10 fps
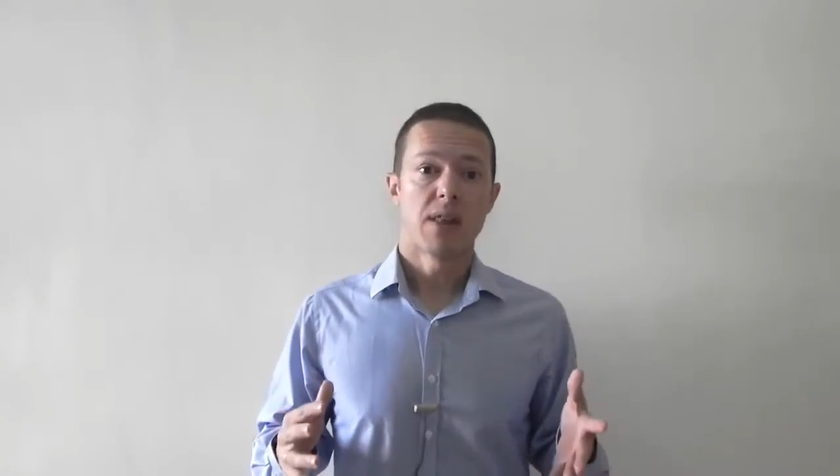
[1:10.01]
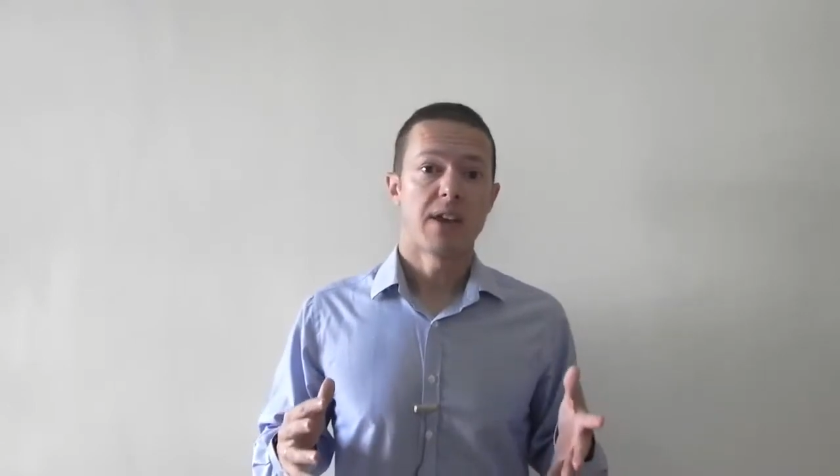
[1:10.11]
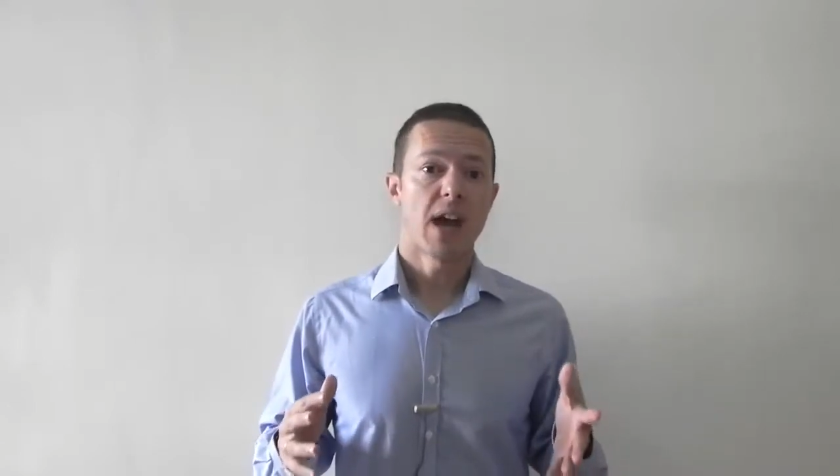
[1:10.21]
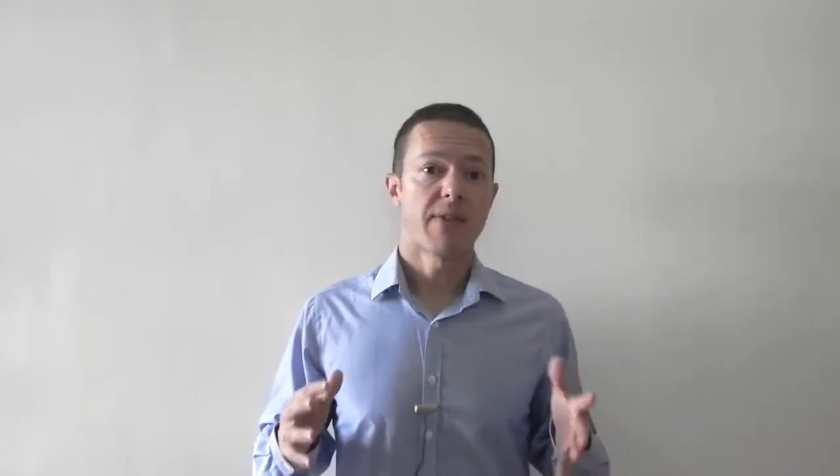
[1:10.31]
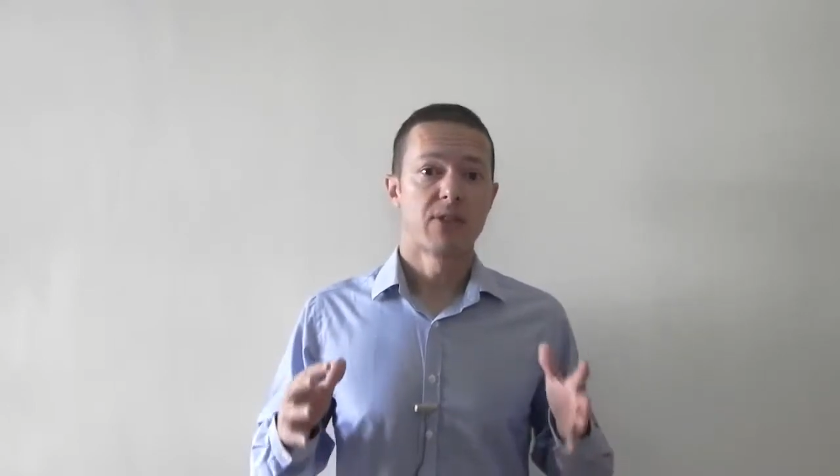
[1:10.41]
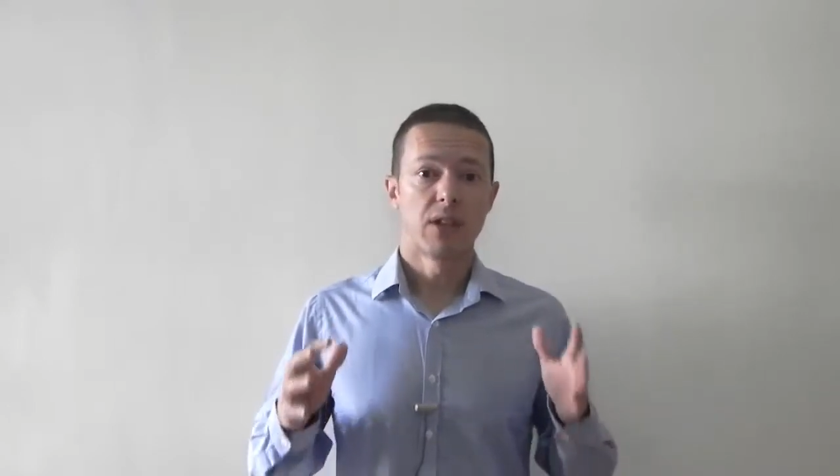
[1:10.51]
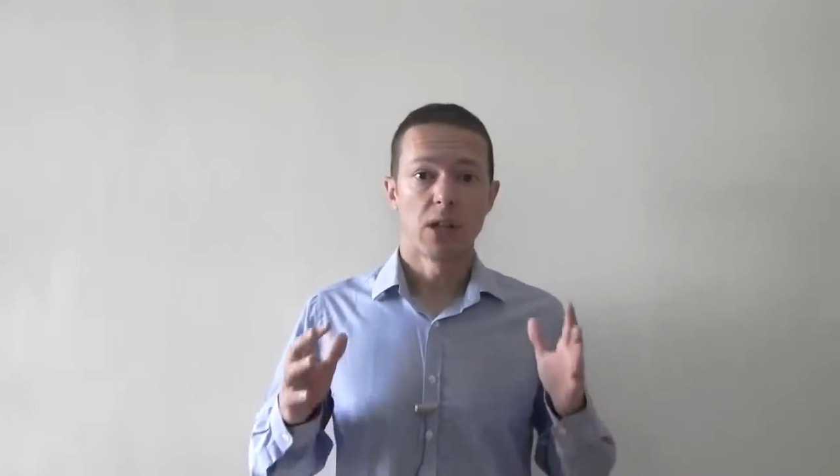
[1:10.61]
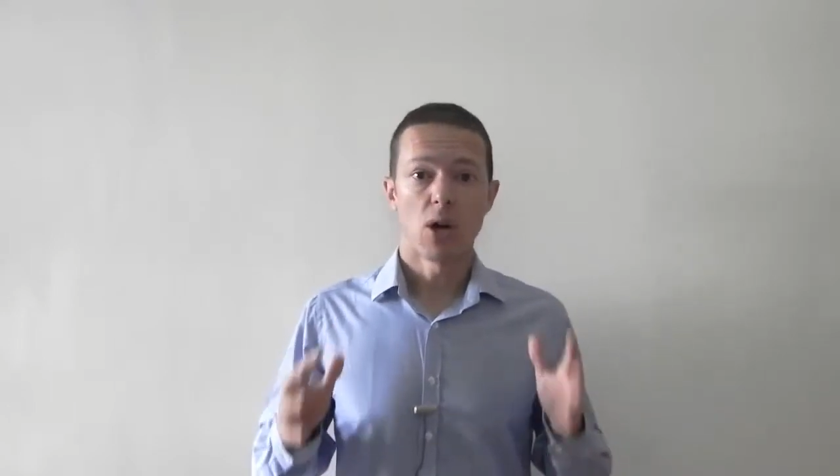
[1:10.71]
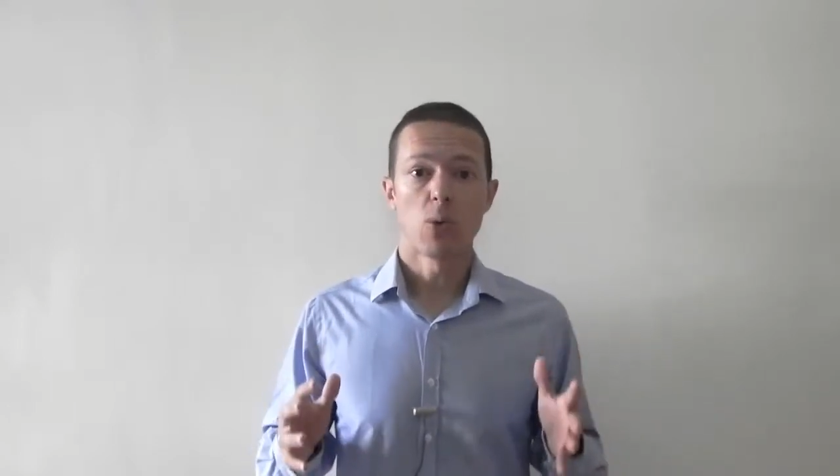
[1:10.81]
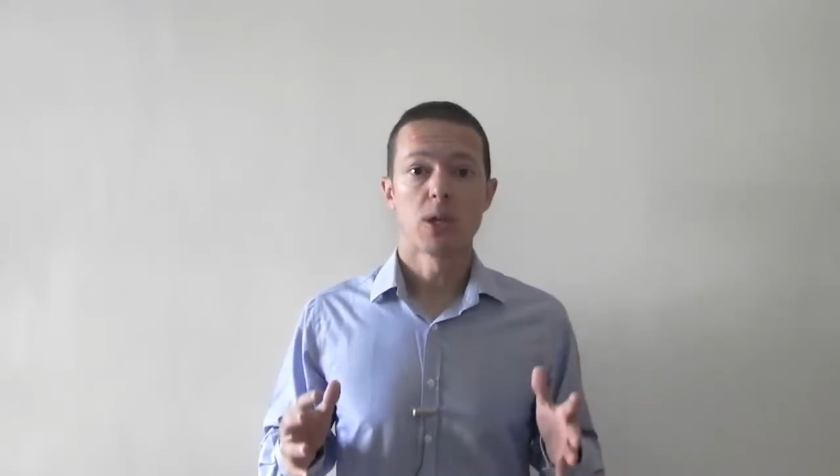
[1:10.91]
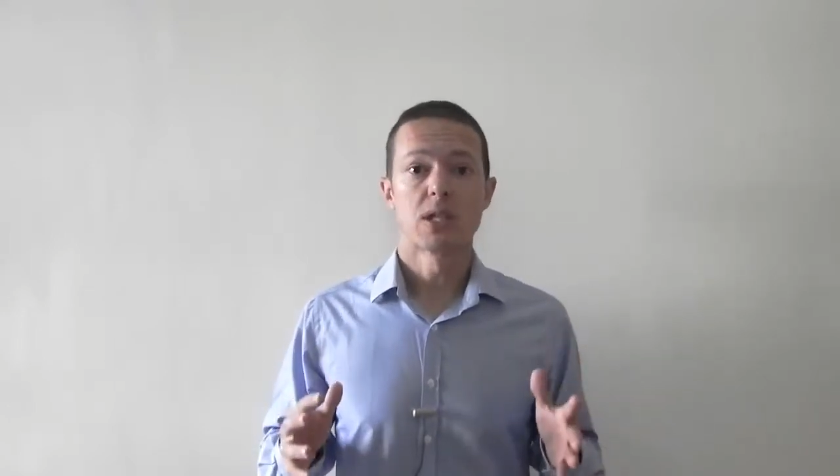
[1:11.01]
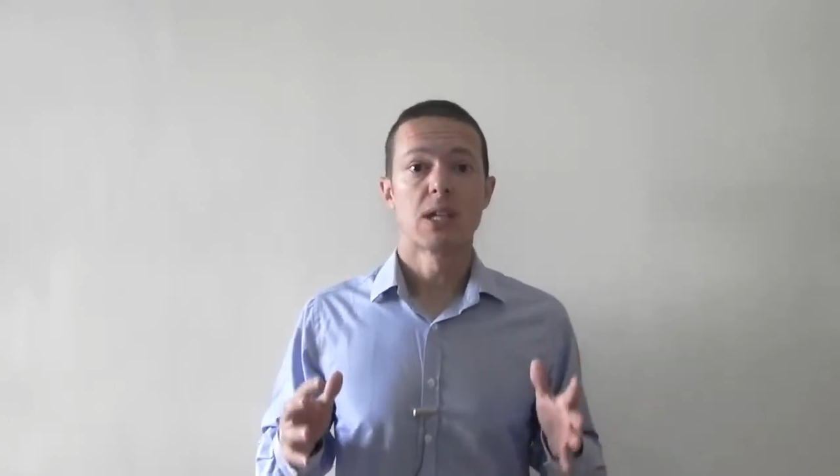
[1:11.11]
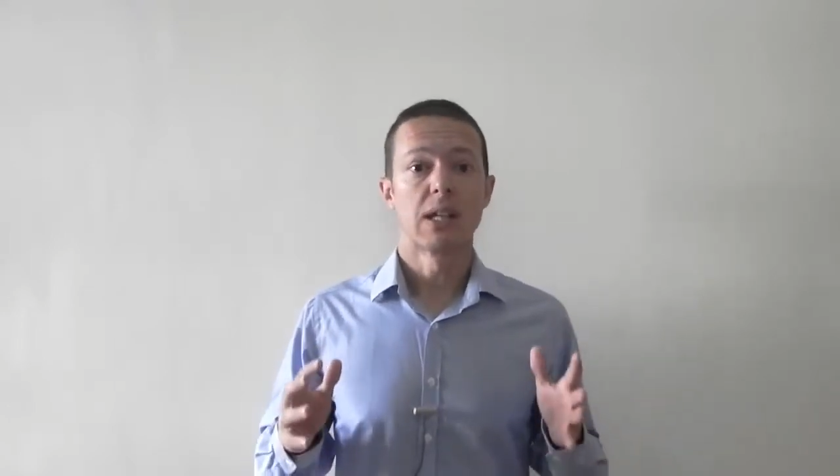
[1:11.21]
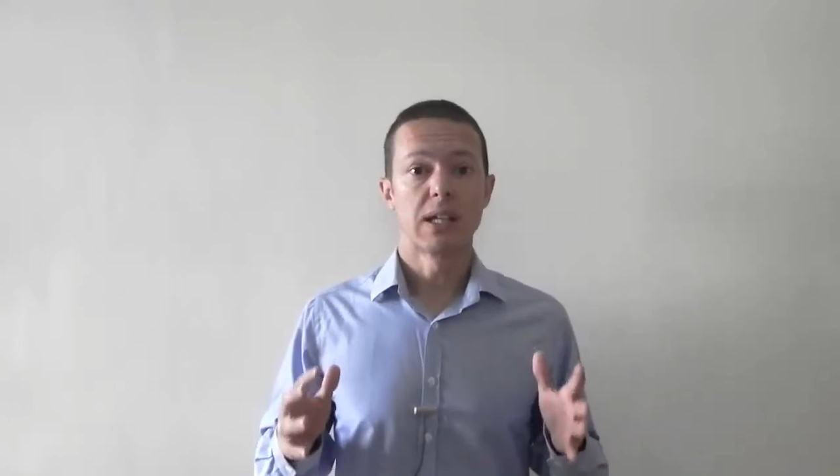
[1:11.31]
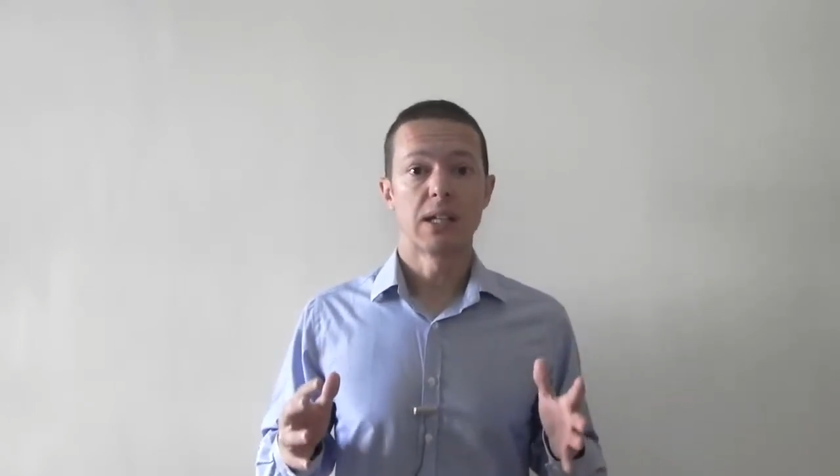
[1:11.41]
they have the
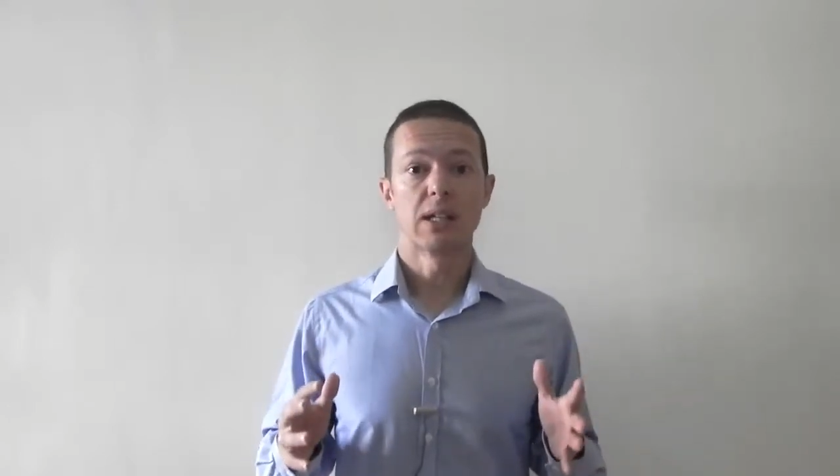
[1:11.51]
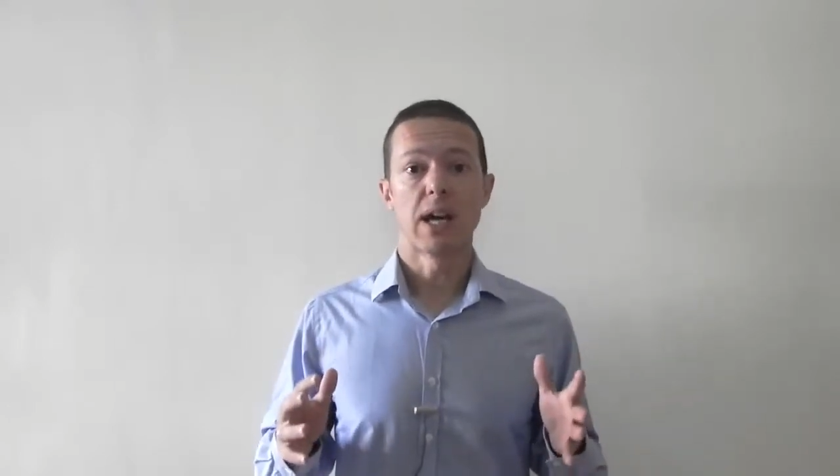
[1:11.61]
lowest legal